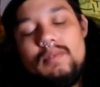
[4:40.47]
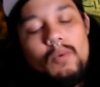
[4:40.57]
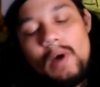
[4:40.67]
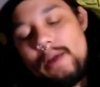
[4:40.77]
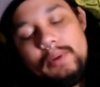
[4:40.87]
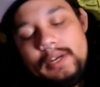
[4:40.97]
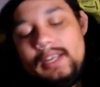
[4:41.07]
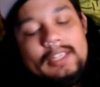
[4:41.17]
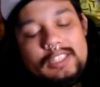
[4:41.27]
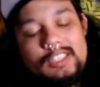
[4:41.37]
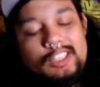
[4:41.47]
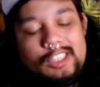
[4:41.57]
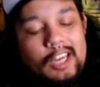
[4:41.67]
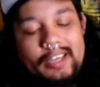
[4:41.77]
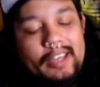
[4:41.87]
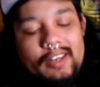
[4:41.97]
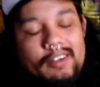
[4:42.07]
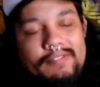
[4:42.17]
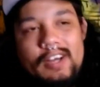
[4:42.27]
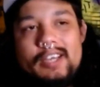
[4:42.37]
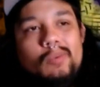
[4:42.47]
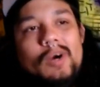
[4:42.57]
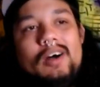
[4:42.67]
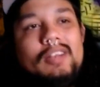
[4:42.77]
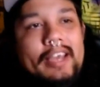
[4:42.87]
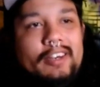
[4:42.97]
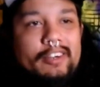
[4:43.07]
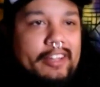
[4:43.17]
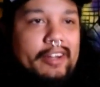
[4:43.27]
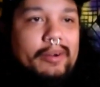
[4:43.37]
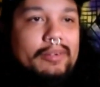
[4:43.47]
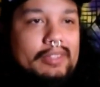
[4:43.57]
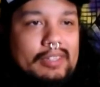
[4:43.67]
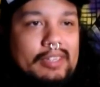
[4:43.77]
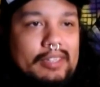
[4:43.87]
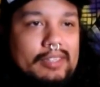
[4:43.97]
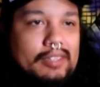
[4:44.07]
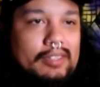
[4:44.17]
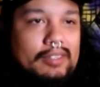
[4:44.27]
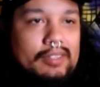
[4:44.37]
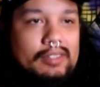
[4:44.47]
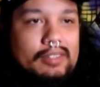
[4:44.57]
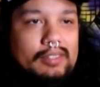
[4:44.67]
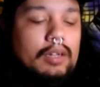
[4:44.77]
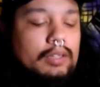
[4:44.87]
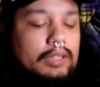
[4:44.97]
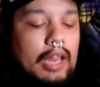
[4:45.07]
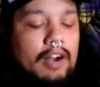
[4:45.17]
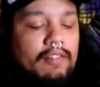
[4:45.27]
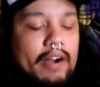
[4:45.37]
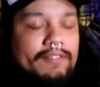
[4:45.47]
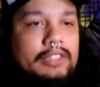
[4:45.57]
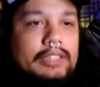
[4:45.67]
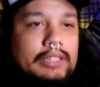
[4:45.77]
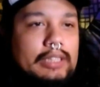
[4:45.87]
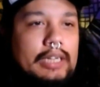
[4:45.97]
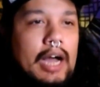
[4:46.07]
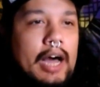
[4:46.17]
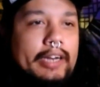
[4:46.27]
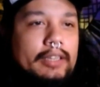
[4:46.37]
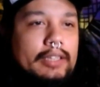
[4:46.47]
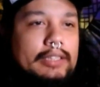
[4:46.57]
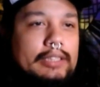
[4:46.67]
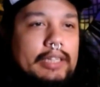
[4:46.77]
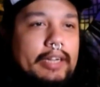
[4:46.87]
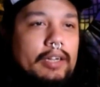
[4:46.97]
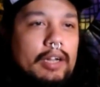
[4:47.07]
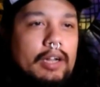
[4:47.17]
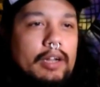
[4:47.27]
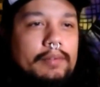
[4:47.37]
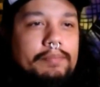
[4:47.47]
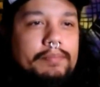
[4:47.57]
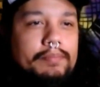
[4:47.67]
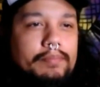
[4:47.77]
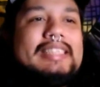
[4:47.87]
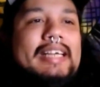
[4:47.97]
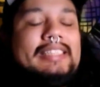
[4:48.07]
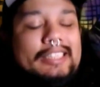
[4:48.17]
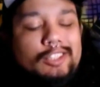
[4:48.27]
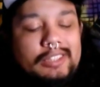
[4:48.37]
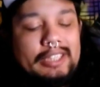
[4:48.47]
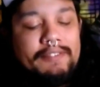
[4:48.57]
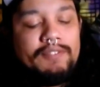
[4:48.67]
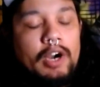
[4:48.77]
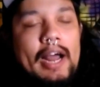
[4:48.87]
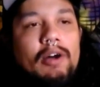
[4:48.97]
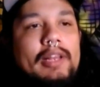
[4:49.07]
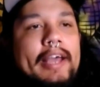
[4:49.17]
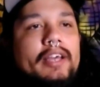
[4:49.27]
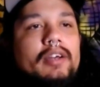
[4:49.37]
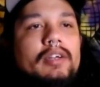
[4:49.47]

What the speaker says: Why wouldn't he just chuck it in the fucking well later, though? Like, a lot of references to God in this thing, huh? It's interesting for how, like,